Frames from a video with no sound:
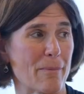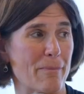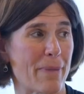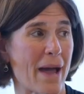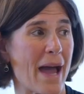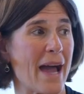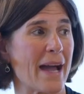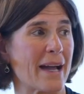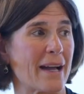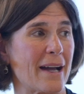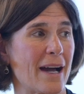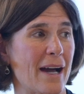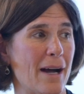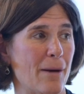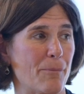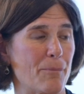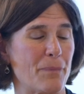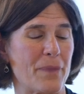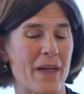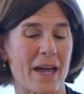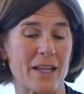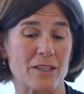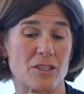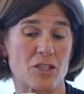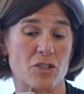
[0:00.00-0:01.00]
back up
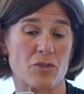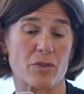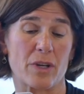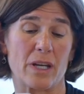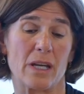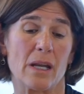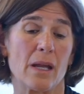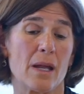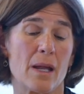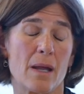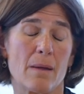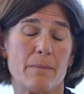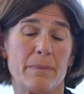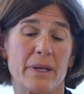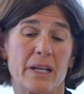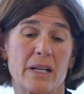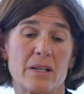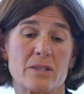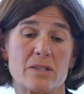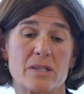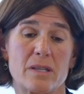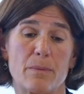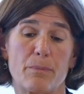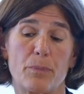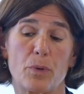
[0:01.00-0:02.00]
that street
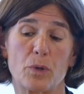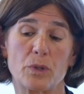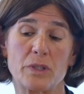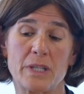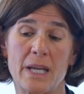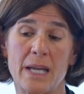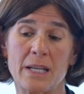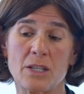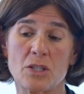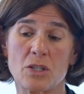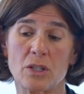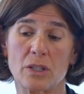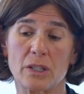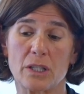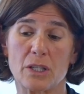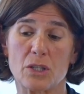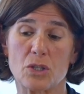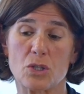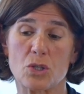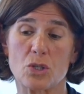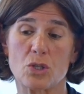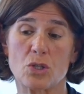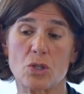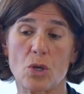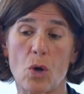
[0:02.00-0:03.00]
because the potential is
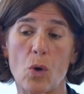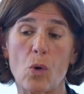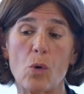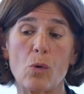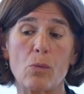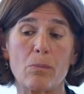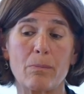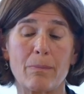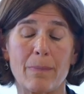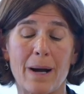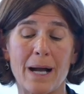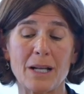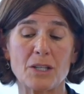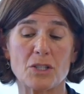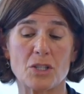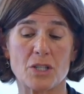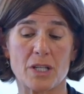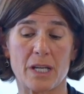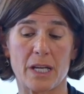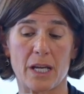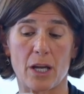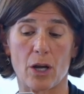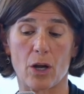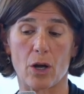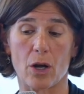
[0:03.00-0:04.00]
so much
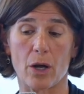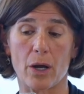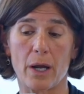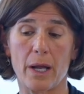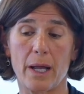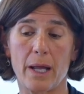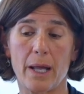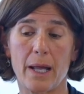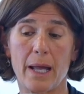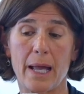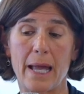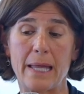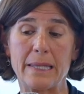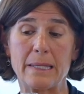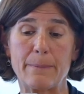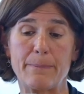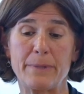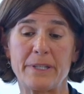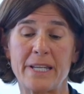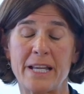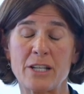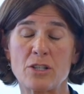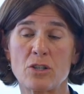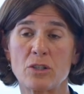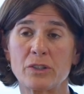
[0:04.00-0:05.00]
here, and the
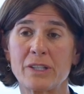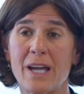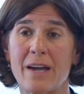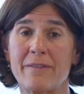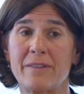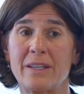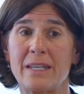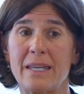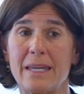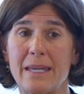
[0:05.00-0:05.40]
potential to have an